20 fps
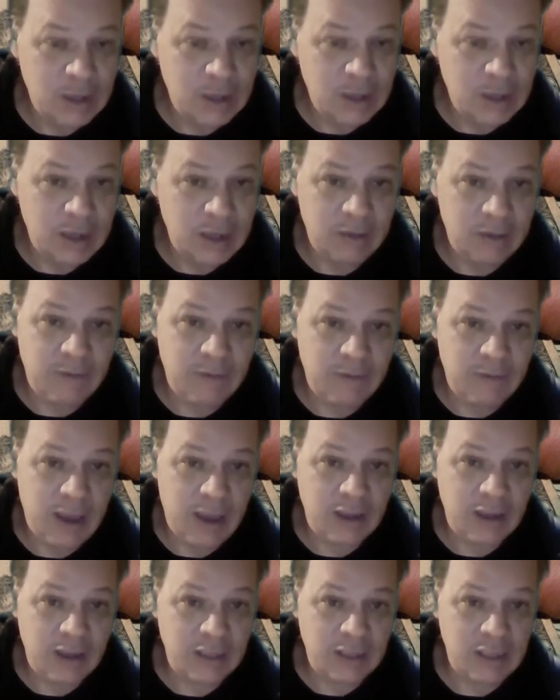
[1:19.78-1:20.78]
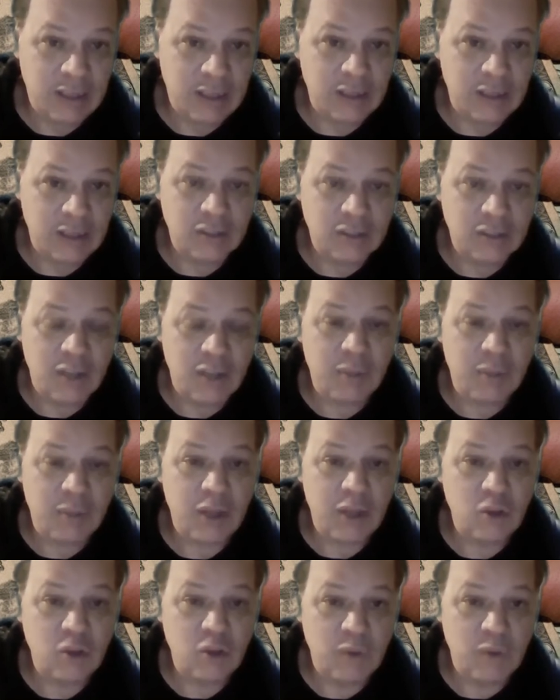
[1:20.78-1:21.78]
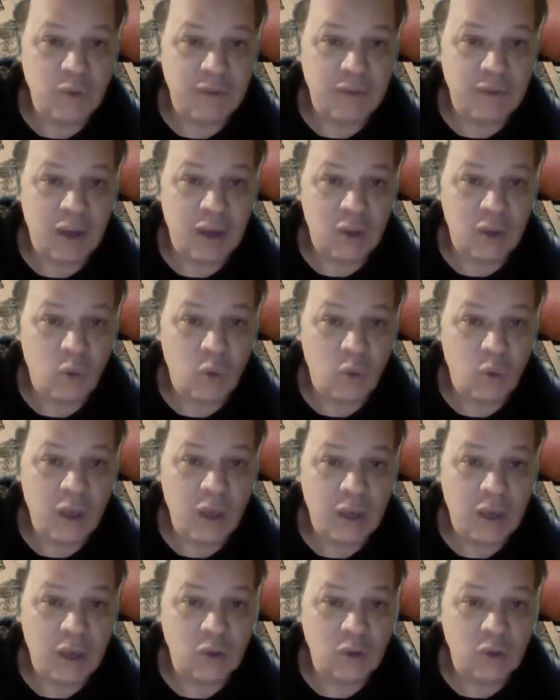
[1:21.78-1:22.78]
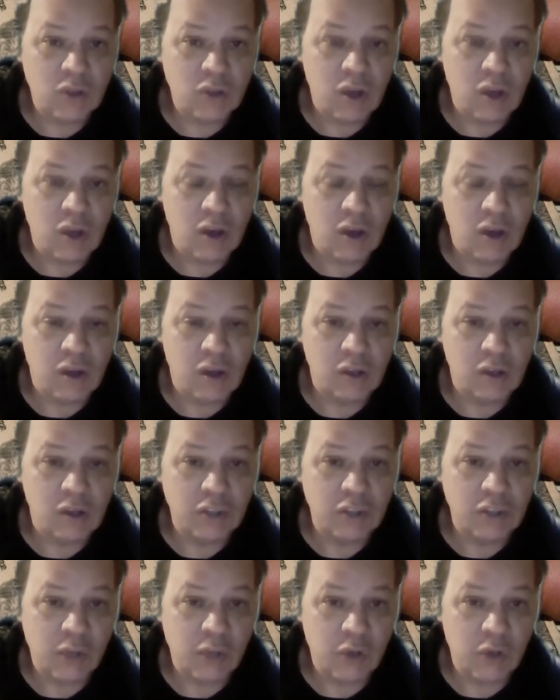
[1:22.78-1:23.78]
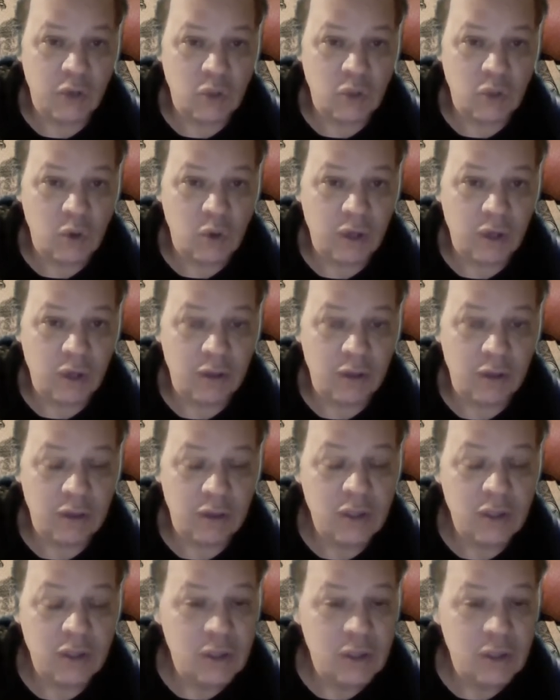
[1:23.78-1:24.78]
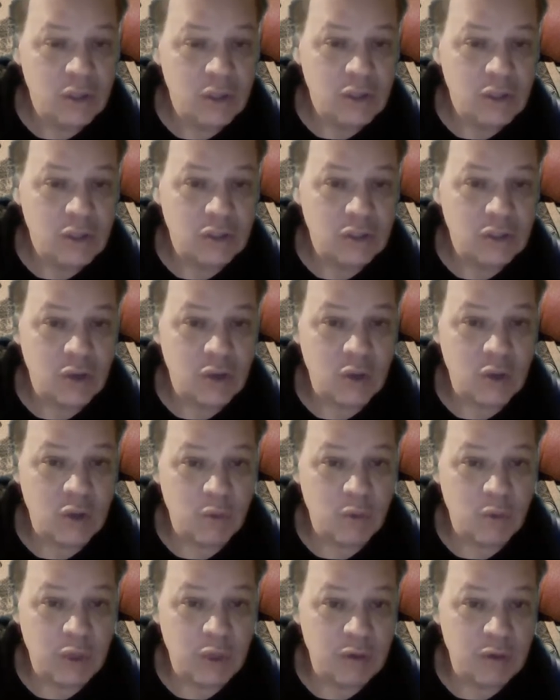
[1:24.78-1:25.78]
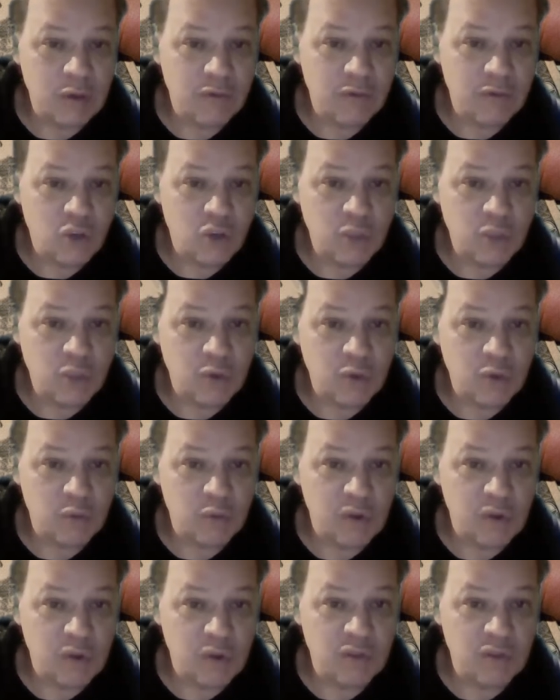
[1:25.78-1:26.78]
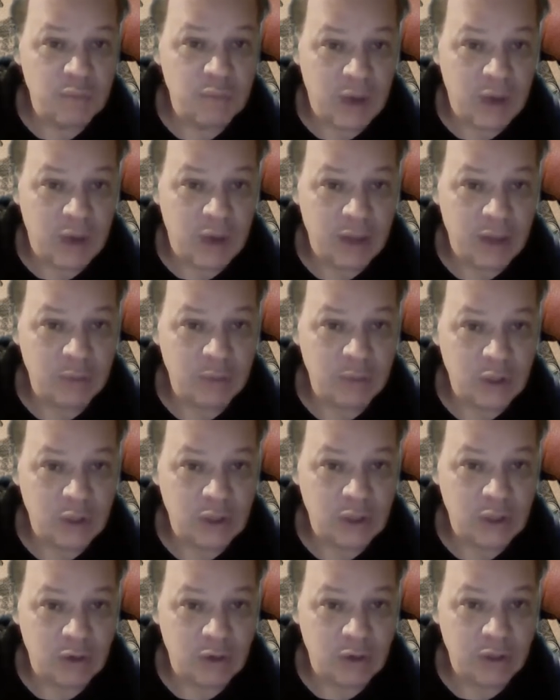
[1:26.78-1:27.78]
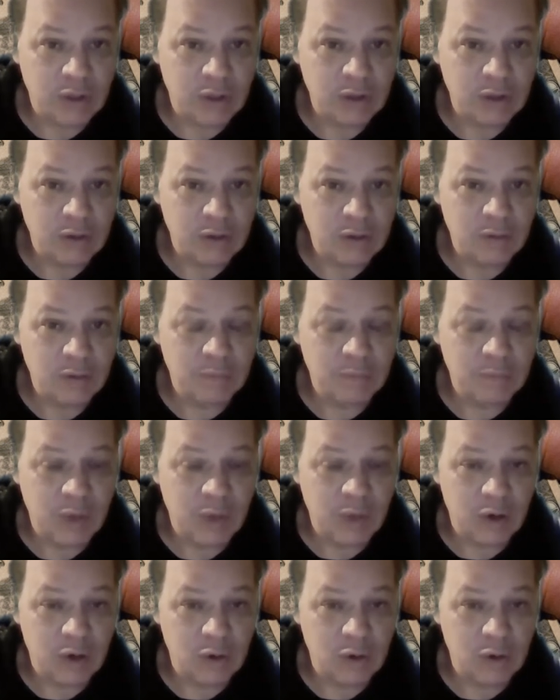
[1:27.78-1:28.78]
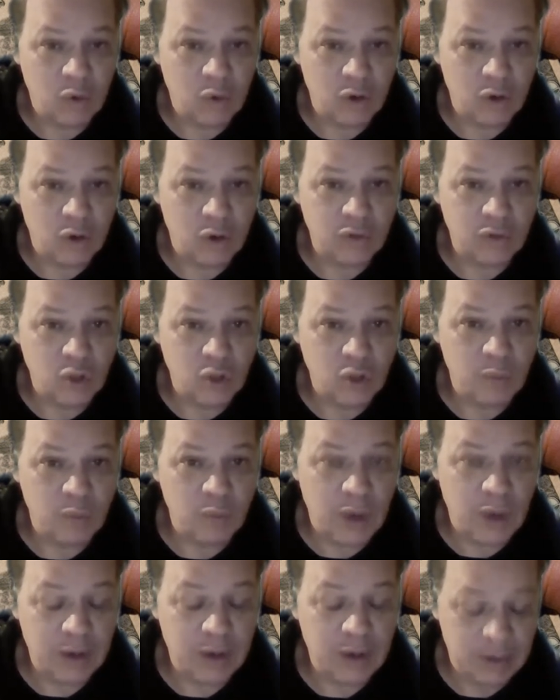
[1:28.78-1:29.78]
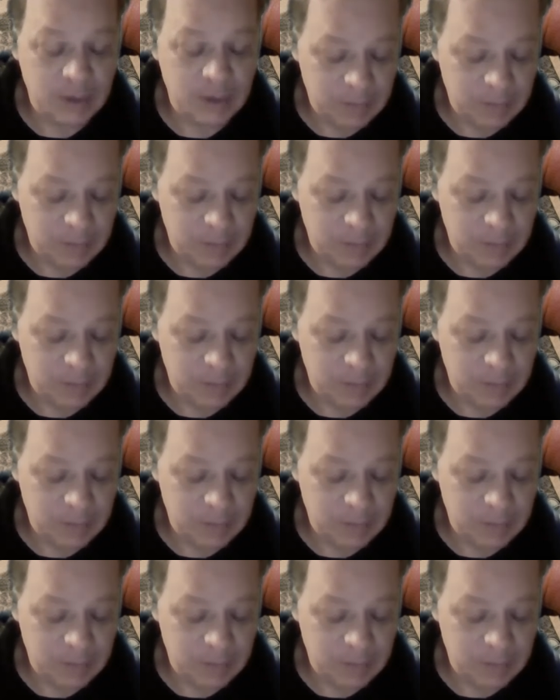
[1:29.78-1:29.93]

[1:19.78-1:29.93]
And in fact, he does not plan to move out of the White House on January 20th, so he'll be forcibly removed by the military under the order of Joe Biden.